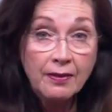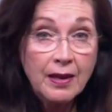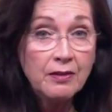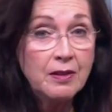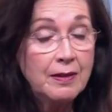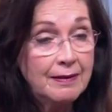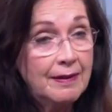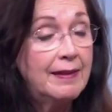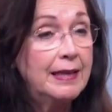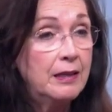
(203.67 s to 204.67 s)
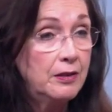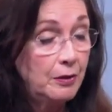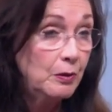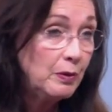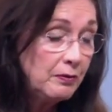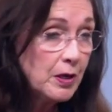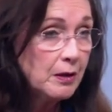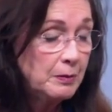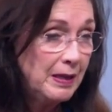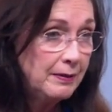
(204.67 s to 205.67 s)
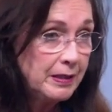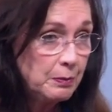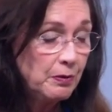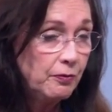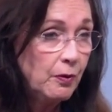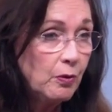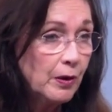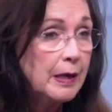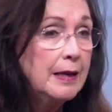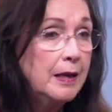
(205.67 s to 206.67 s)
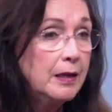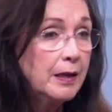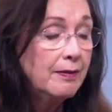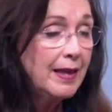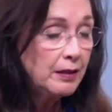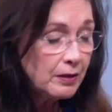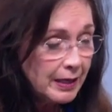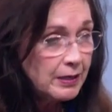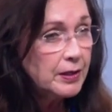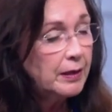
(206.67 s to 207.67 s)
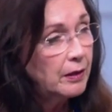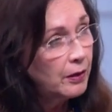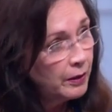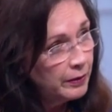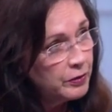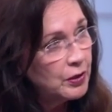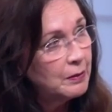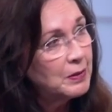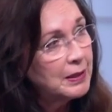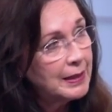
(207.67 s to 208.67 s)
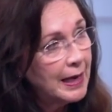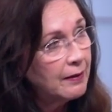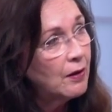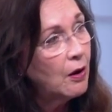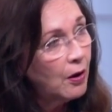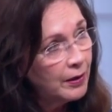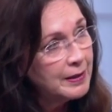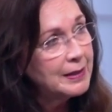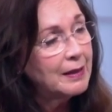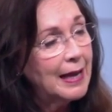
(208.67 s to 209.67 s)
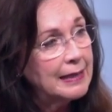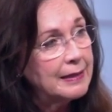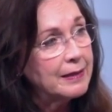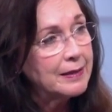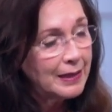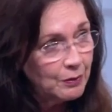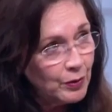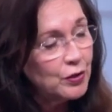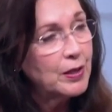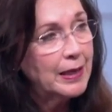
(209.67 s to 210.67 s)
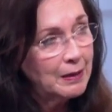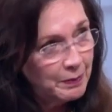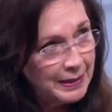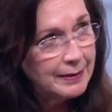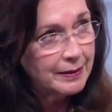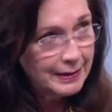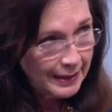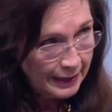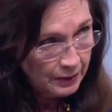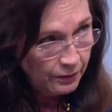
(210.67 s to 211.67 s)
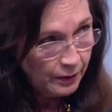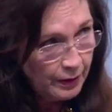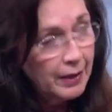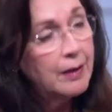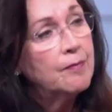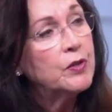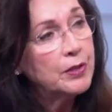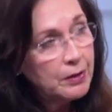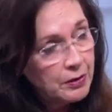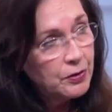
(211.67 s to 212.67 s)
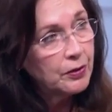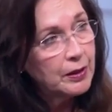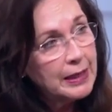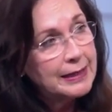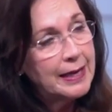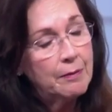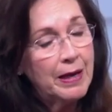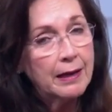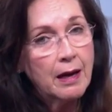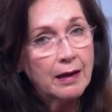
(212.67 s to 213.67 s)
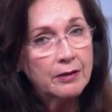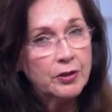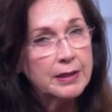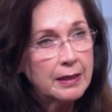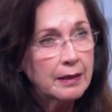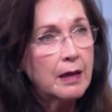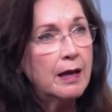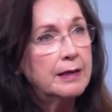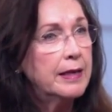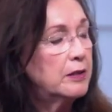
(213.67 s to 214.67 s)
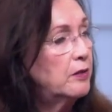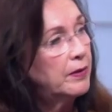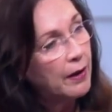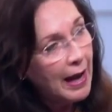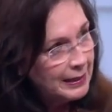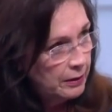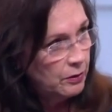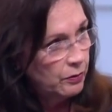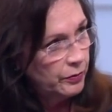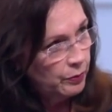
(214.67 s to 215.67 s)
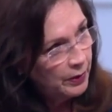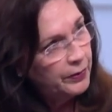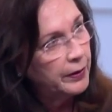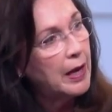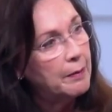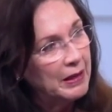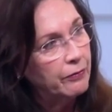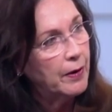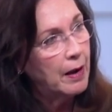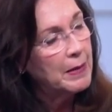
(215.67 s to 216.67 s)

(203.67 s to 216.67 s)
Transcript: The other thing that they can do, and we've talked about this before, lower they need to encourage them to take the hardest classes in which they can be successful. Okay. Students are looked at by colleges in the context of their high schools, where they're coming from. Yeah.